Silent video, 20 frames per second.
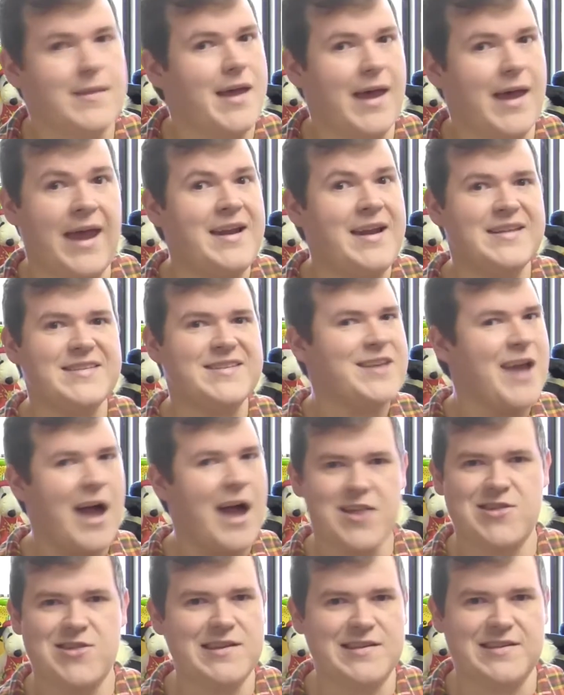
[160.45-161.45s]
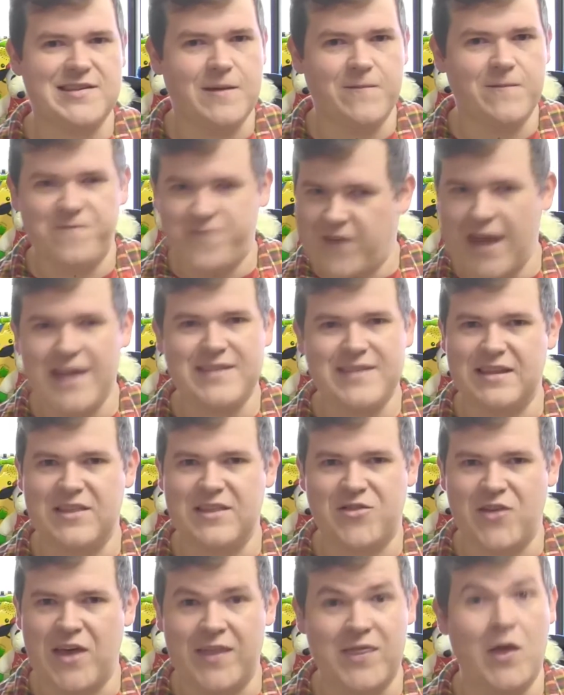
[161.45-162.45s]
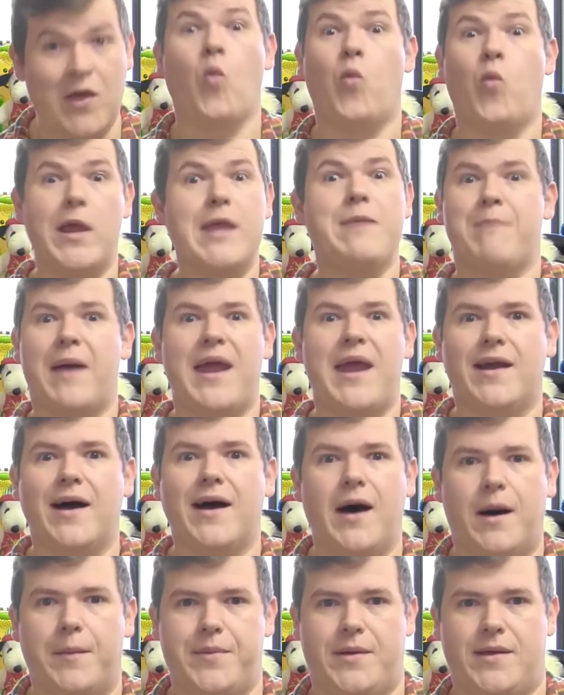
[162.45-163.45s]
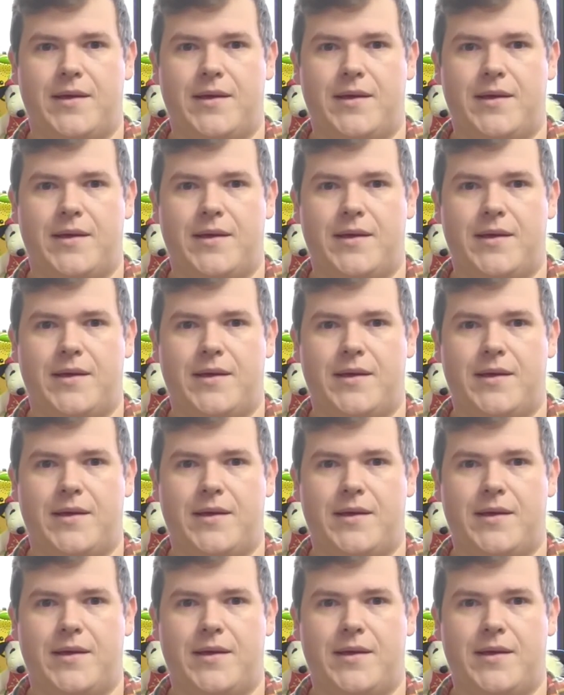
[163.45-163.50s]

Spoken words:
And it's not just some fancy thing that we made up.